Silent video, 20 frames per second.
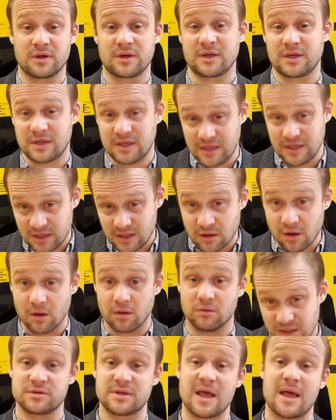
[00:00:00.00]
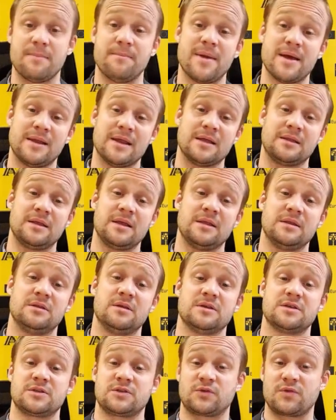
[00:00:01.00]
key goals embedded in the
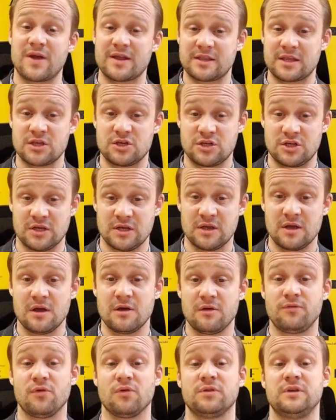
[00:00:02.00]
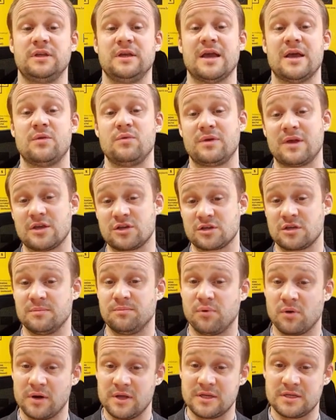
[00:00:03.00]
strategy for the educational
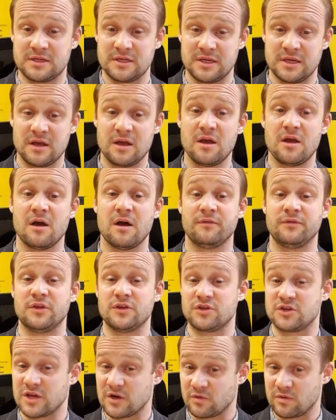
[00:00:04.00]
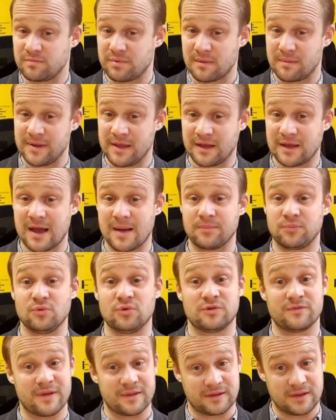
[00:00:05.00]
policy of the Czech Republic up to
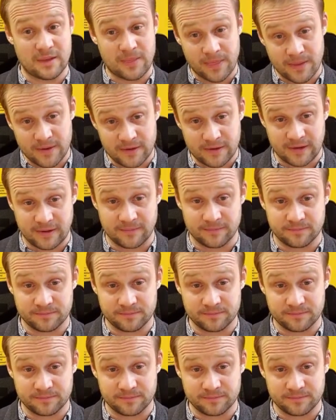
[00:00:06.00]
2030.